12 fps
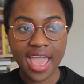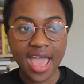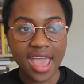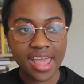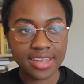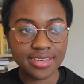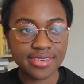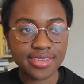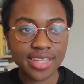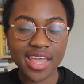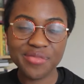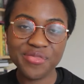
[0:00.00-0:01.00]

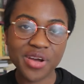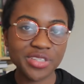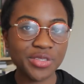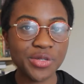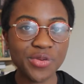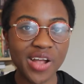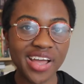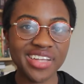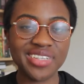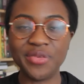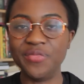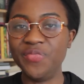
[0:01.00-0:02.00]
And it was
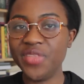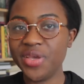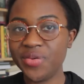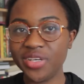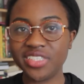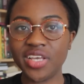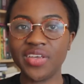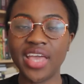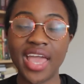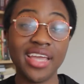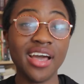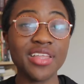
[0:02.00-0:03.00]
alright it was
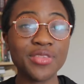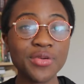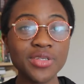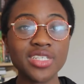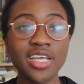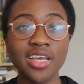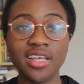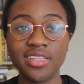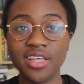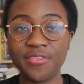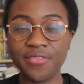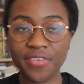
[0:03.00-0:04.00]
okay. I thought
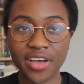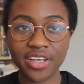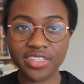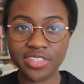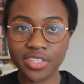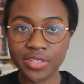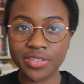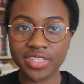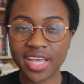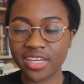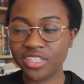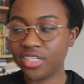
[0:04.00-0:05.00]
the first two
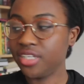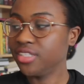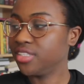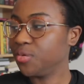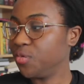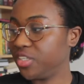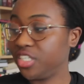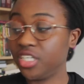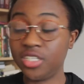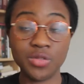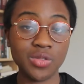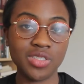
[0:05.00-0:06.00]
sections in which
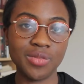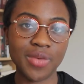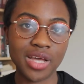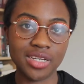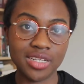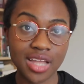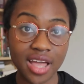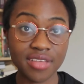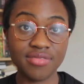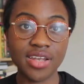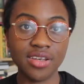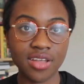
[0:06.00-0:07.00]
he talks about
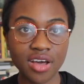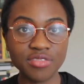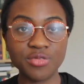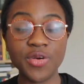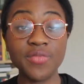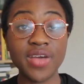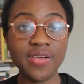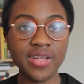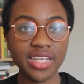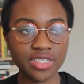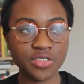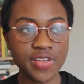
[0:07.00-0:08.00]
life and love were very
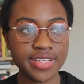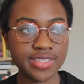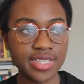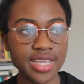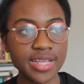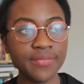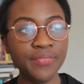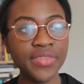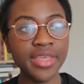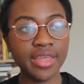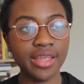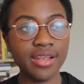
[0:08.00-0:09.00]
interesting.
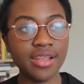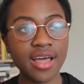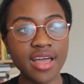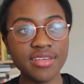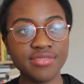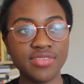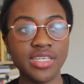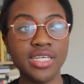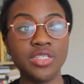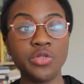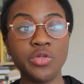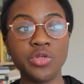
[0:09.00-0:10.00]
In life,
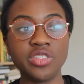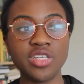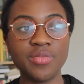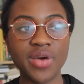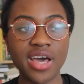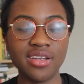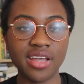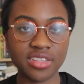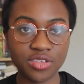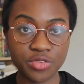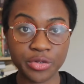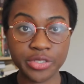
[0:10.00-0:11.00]
he talks about
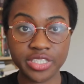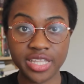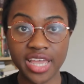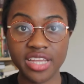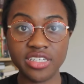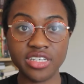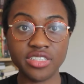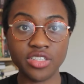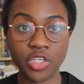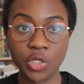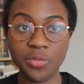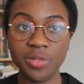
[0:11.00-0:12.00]
like the four stages
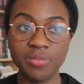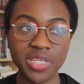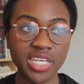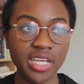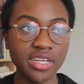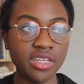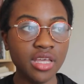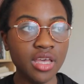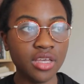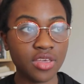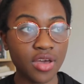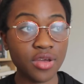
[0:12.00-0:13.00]
a human being
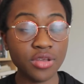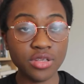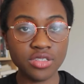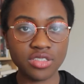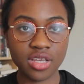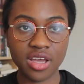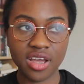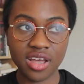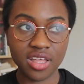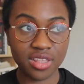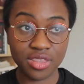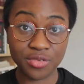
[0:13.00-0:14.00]
goes
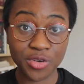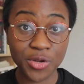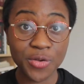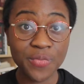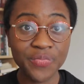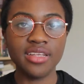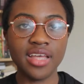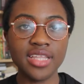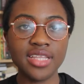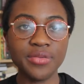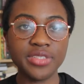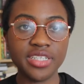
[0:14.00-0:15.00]
uh, through,
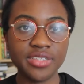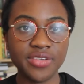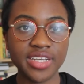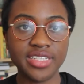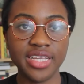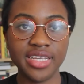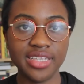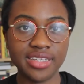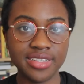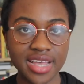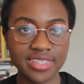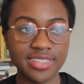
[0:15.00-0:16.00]
and that was interesting in
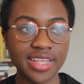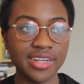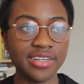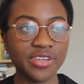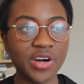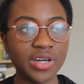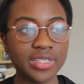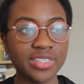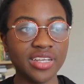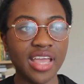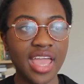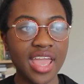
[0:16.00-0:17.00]
the sense that I got
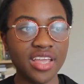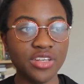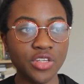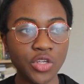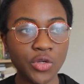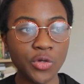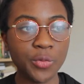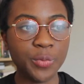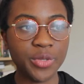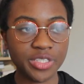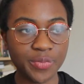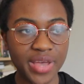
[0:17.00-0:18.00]
a new
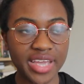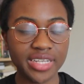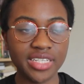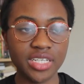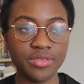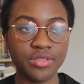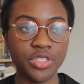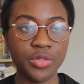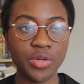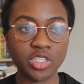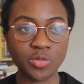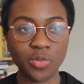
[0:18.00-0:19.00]
perspective
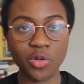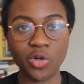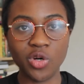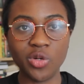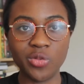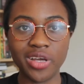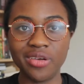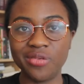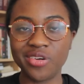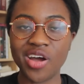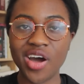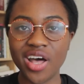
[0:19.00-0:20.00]
to explore with
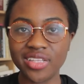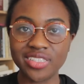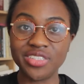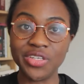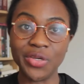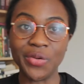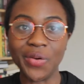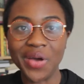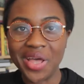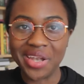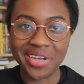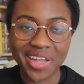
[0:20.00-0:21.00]
regards to
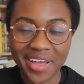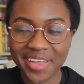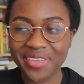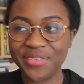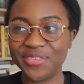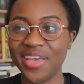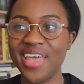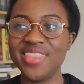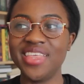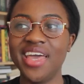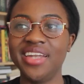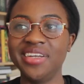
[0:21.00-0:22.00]
life.
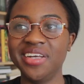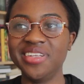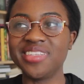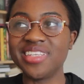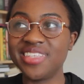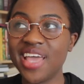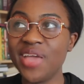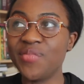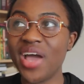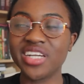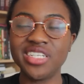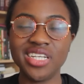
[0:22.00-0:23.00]
And then the
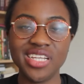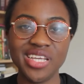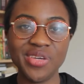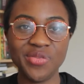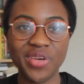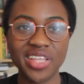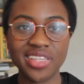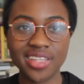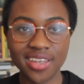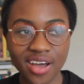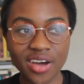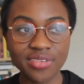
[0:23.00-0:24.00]
same actually with
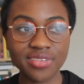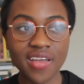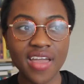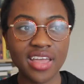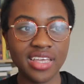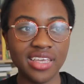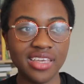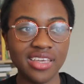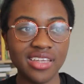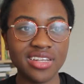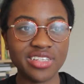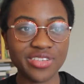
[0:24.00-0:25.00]
love,
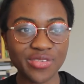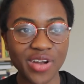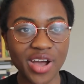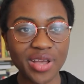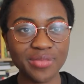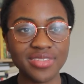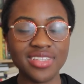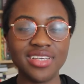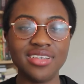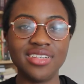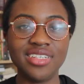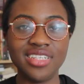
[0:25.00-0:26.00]
he describes
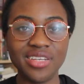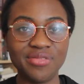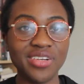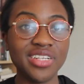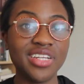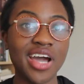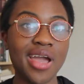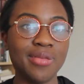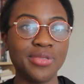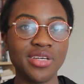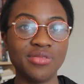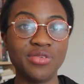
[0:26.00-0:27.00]
the different
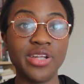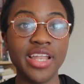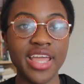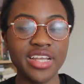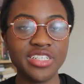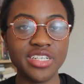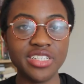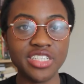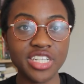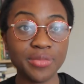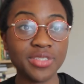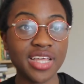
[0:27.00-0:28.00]
types of
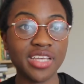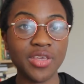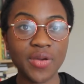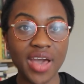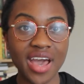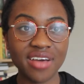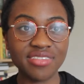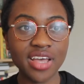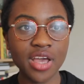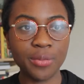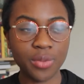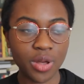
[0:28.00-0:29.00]
relationships that you have,
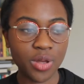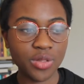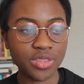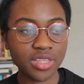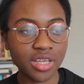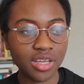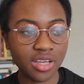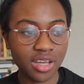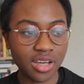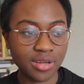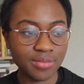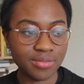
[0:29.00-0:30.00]
both
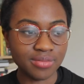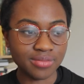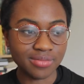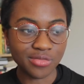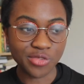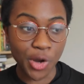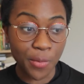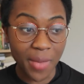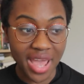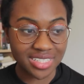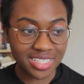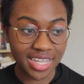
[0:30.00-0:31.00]
um,
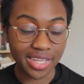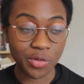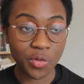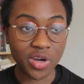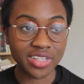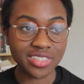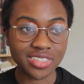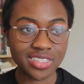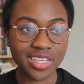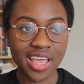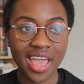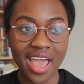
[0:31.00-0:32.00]
romantic
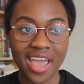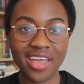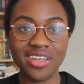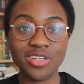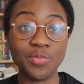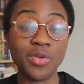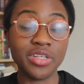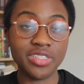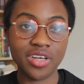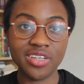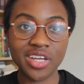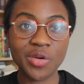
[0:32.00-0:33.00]
ones and
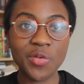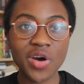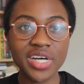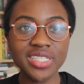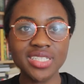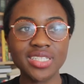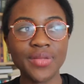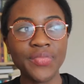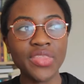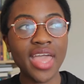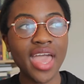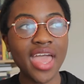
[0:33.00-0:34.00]
platonic ones.
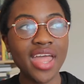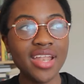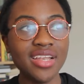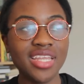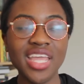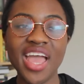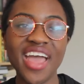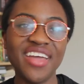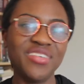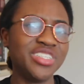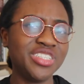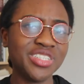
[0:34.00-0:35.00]
And yeah,
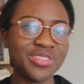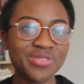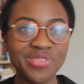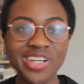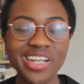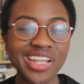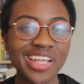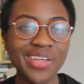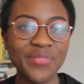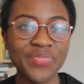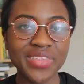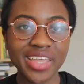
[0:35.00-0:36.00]
it was just
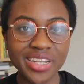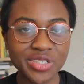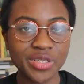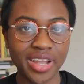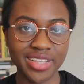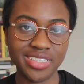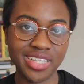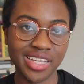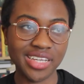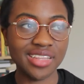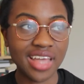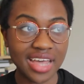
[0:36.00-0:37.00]
really
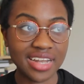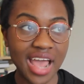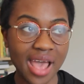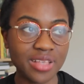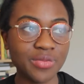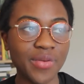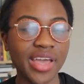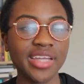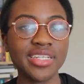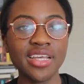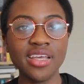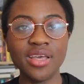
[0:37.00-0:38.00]
interesting in that
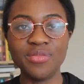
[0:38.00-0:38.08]
aspect.